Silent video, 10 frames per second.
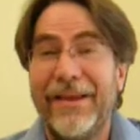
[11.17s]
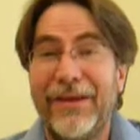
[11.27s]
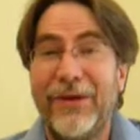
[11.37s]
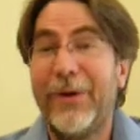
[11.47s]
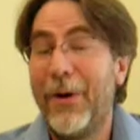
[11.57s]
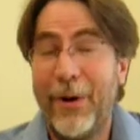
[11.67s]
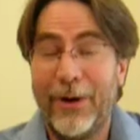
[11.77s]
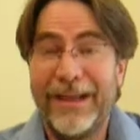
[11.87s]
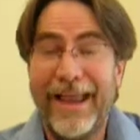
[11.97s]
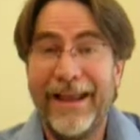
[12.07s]
Hugo
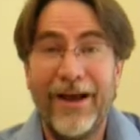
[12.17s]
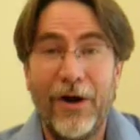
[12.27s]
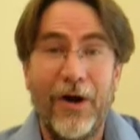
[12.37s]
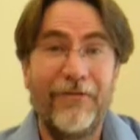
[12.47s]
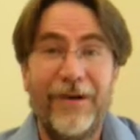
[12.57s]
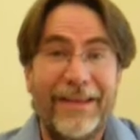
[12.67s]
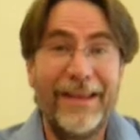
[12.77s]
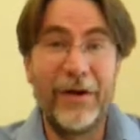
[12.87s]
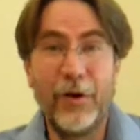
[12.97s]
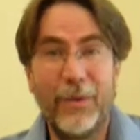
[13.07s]
Ortega over at the
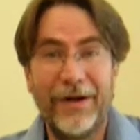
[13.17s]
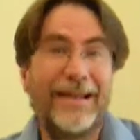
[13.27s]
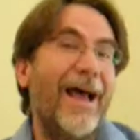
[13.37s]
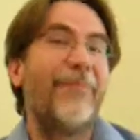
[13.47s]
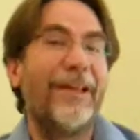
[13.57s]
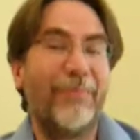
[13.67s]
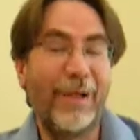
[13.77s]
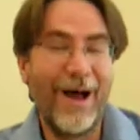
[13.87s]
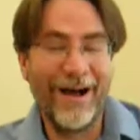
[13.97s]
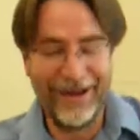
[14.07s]
Uber Tablet
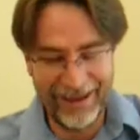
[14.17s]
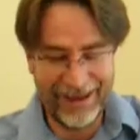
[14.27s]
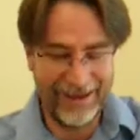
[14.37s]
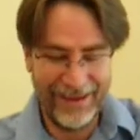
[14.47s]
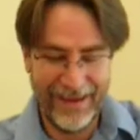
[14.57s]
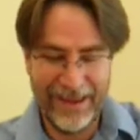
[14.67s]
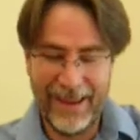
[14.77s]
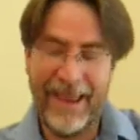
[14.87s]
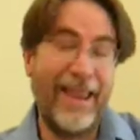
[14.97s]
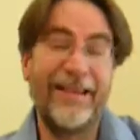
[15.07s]
blog,
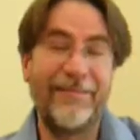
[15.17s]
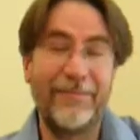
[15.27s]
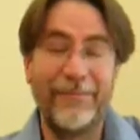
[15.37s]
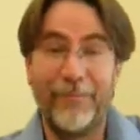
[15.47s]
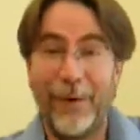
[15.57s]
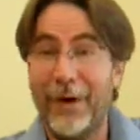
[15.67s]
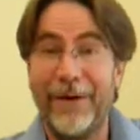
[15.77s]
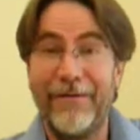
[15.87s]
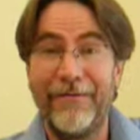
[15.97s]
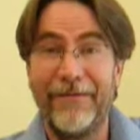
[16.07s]
and
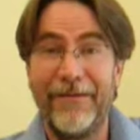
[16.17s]
we're